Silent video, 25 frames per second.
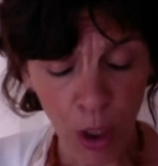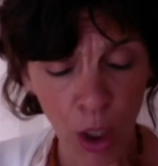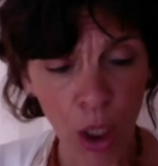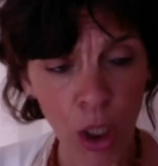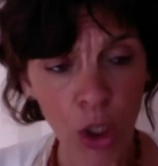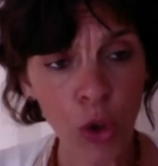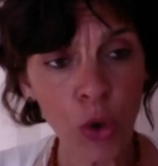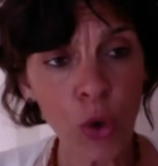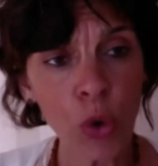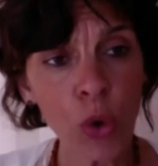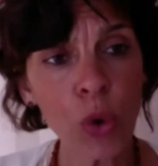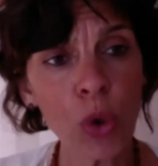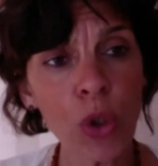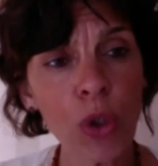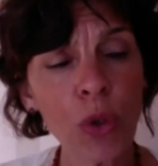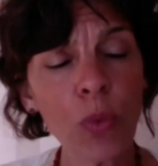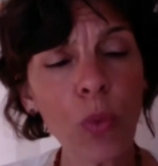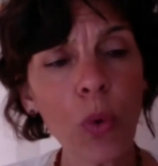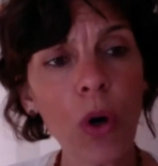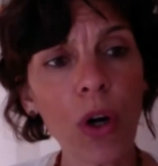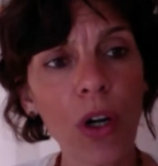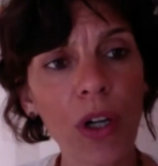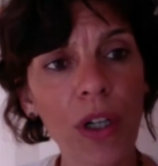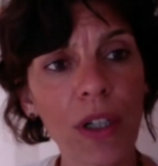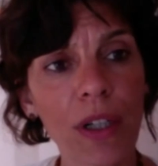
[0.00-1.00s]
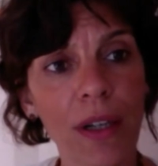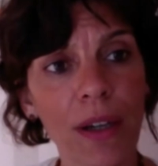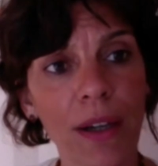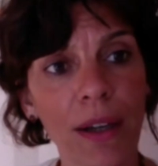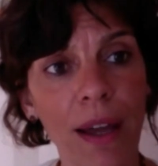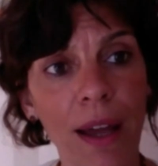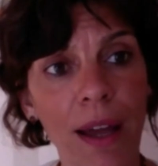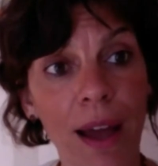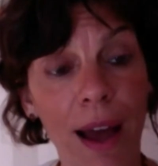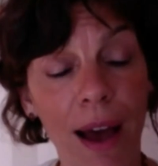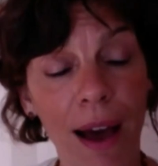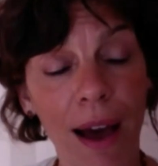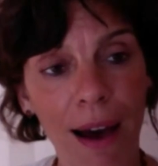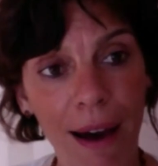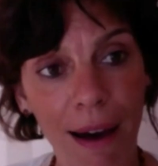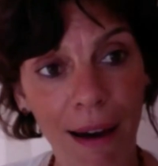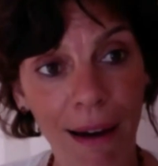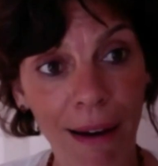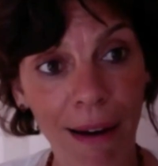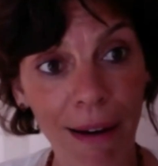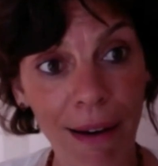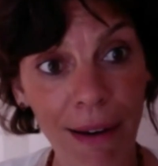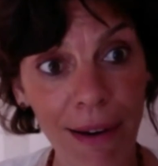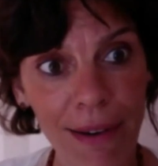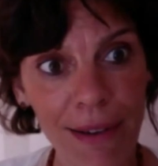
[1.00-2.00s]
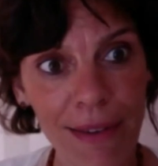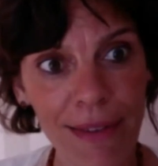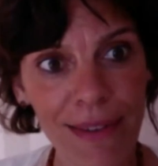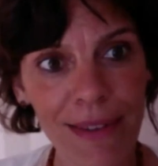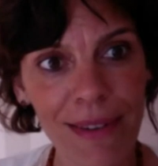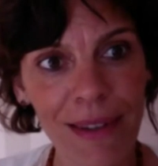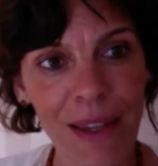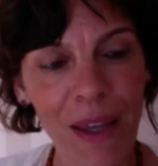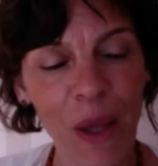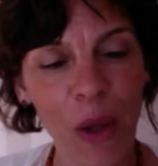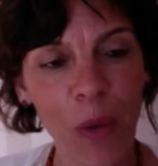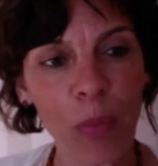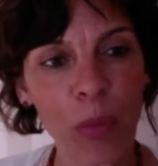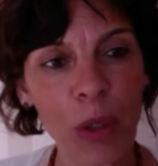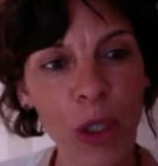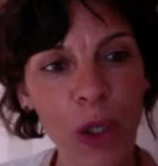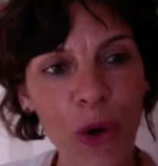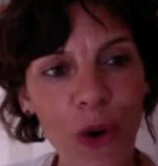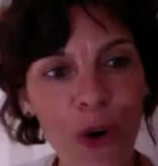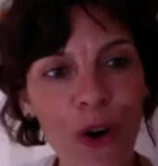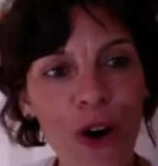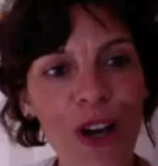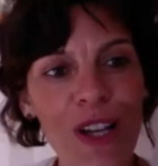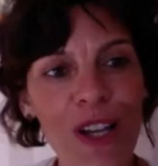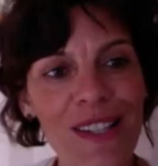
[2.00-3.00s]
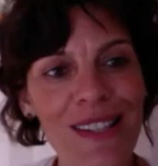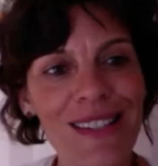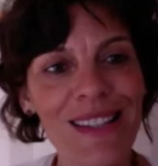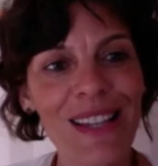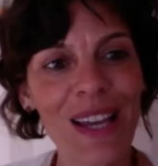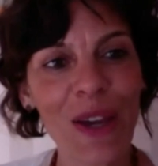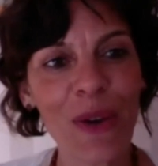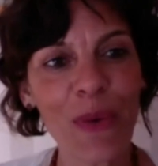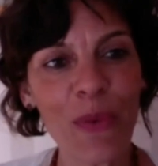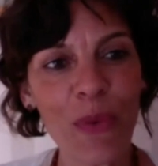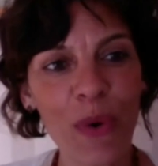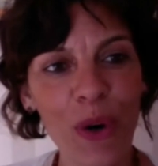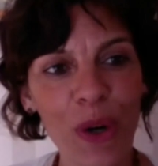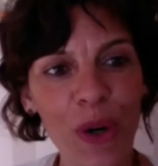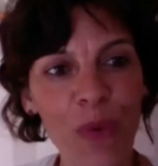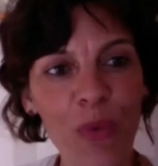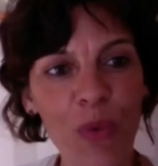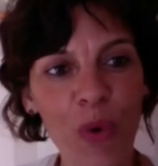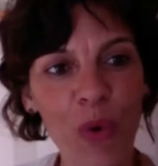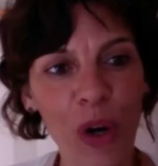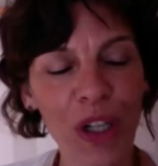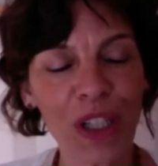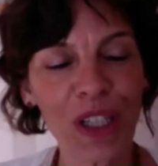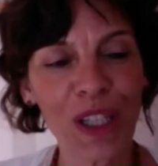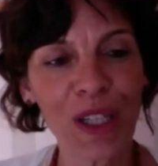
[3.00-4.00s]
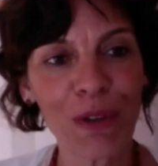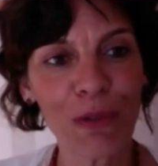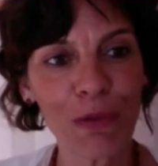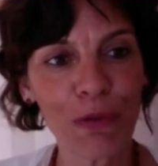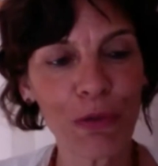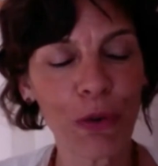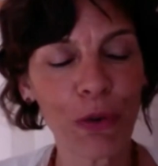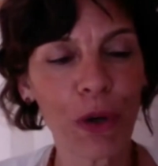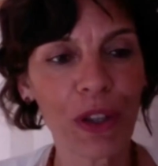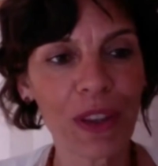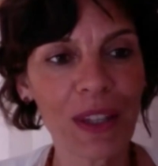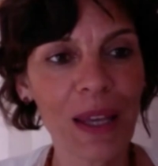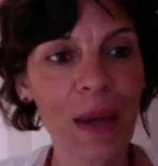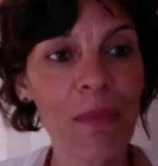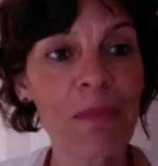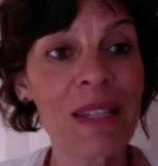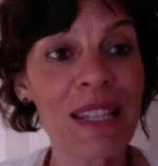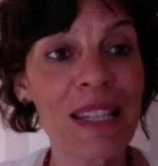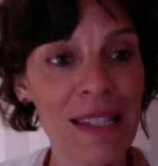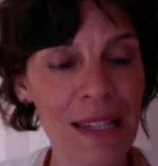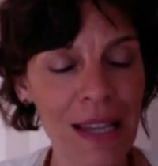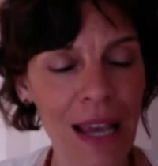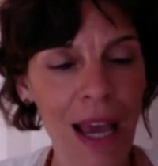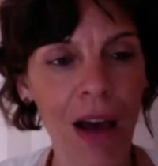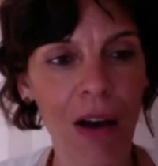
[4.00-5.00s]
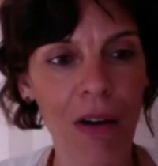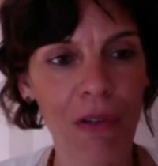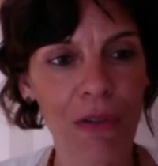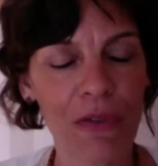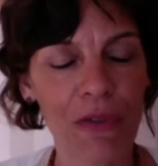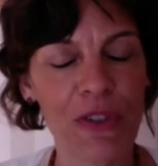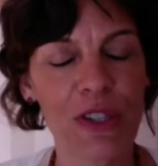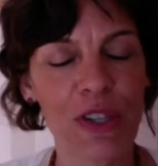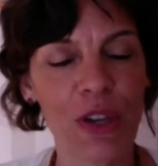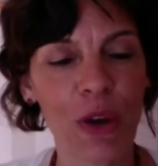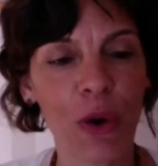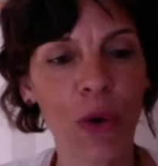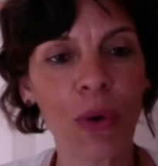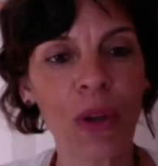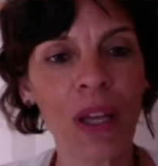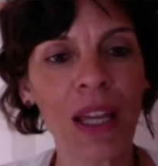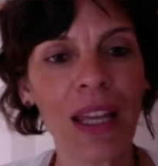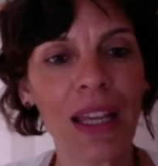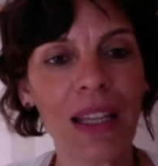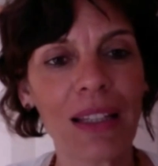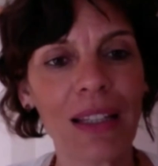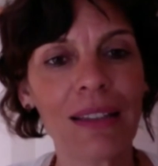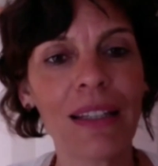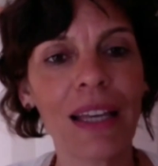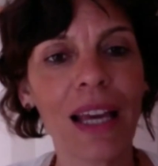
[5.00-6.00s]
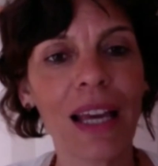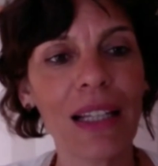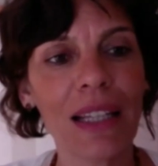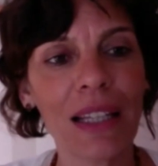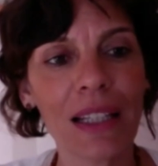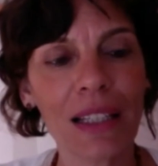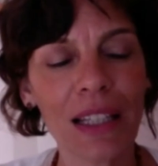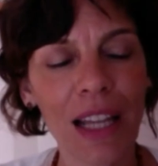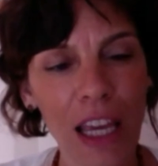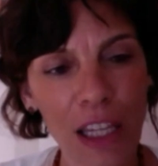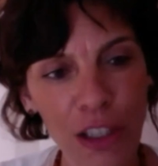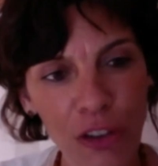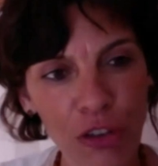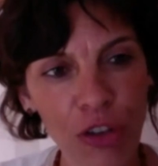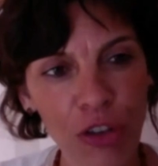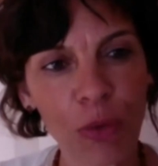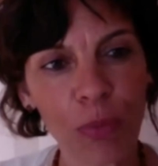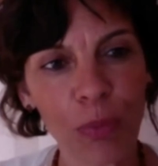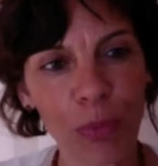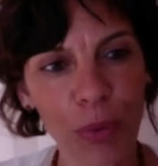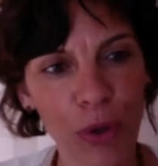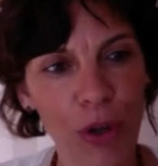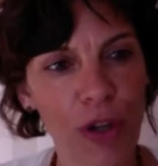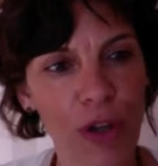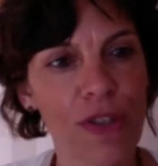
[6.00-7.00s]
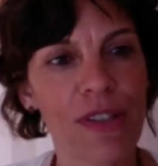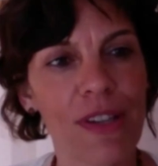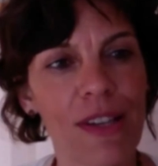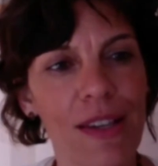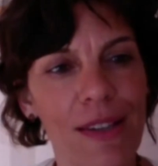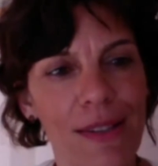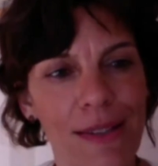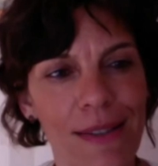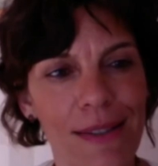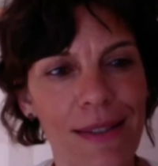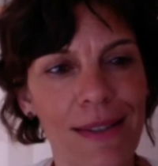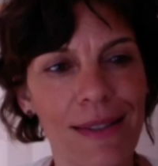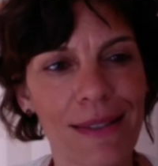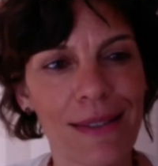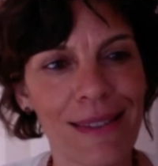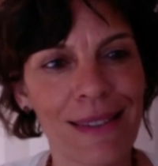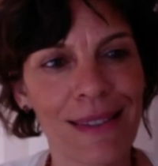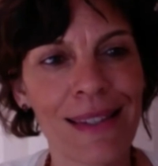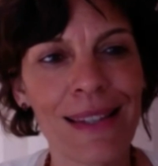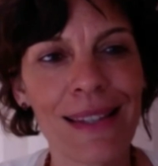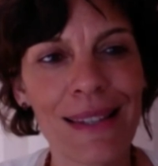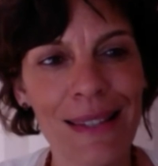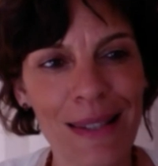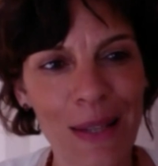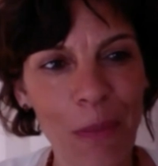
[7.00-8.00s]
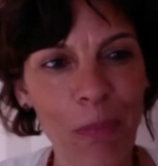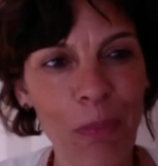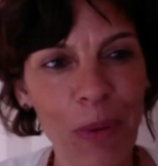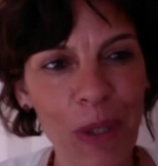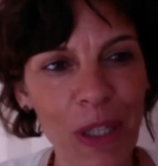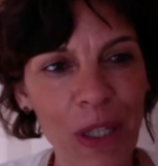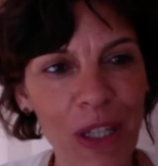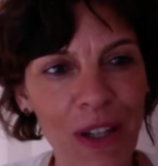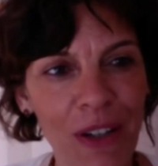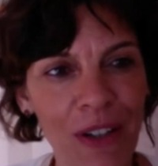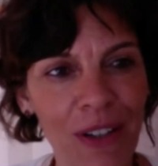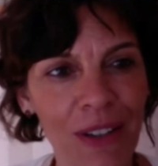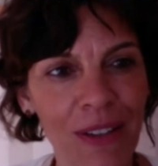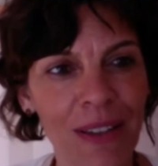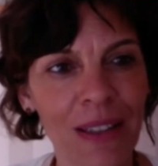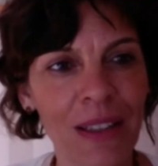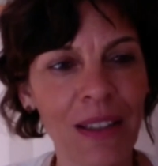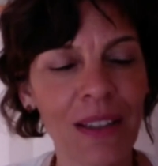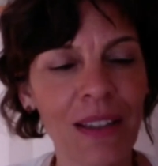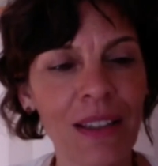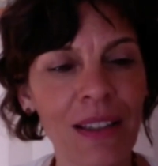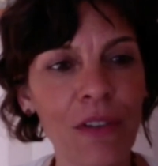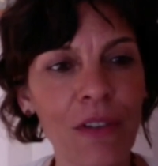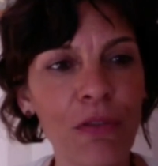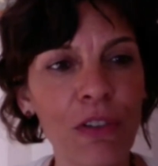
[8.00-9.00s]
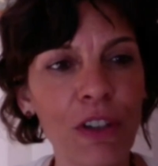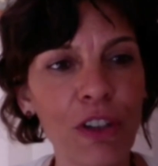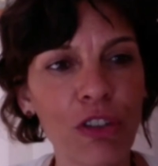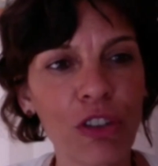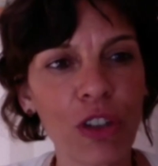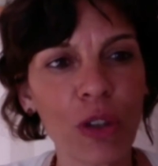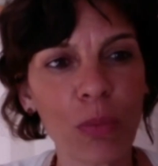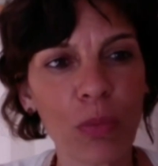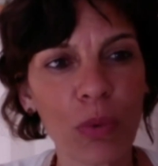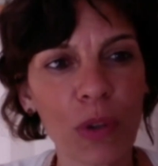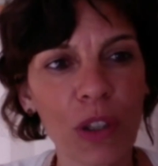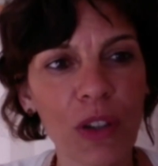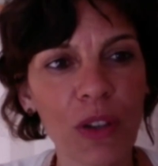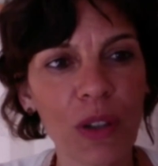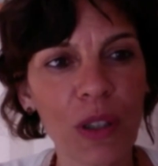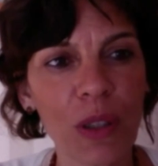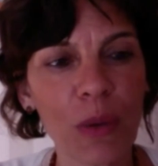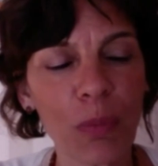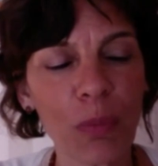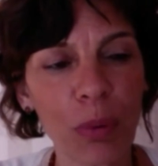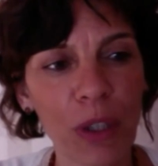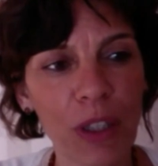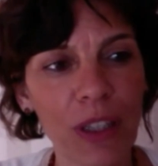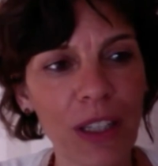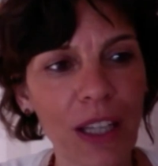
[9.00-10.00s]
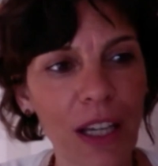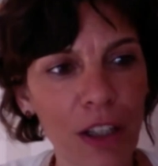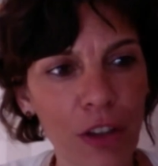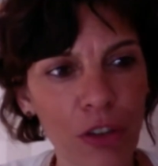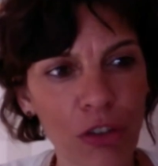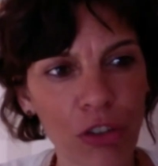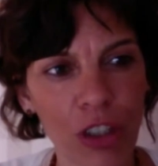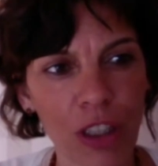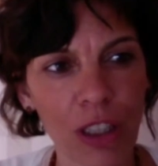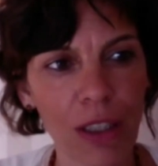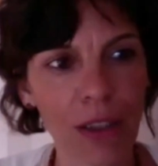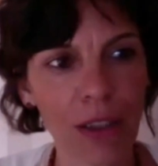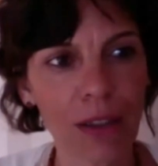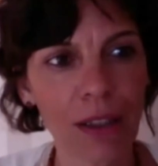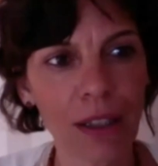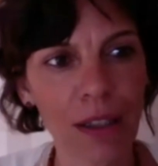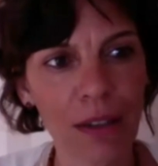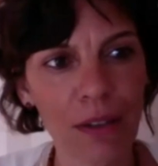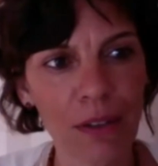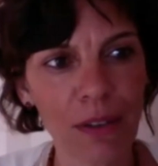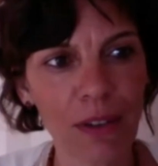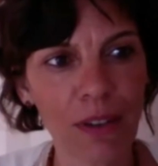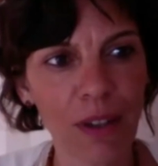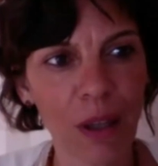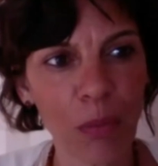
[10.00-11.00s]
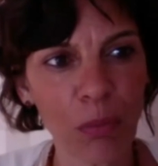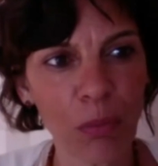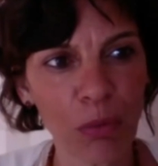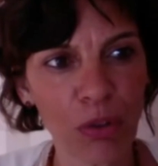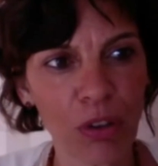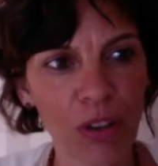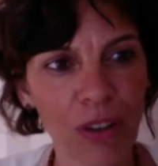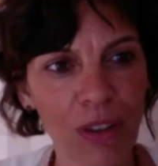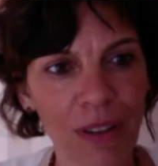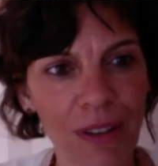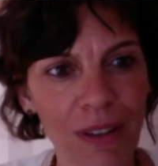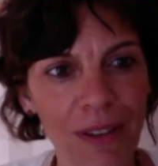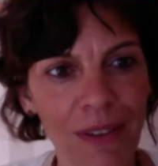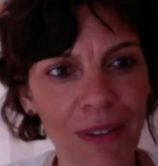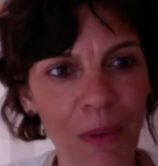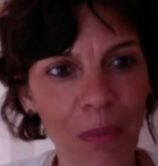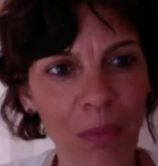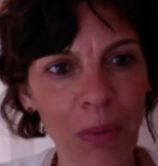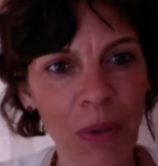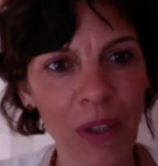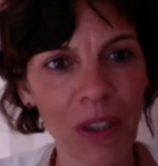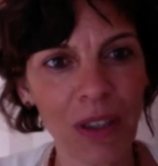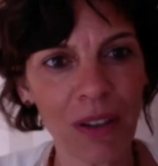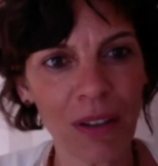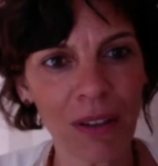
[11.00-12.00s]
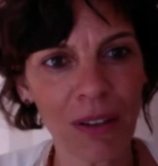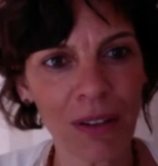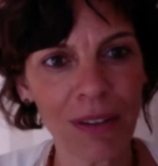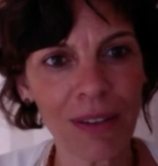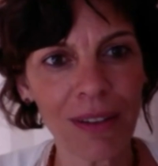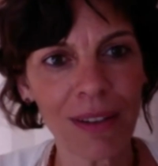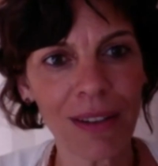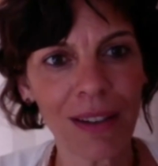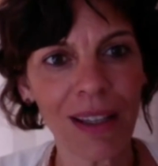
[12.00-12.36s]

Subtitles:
could work hard because they were working for themselves. So the alienation process disappeared, the division between production and consumption disappeared,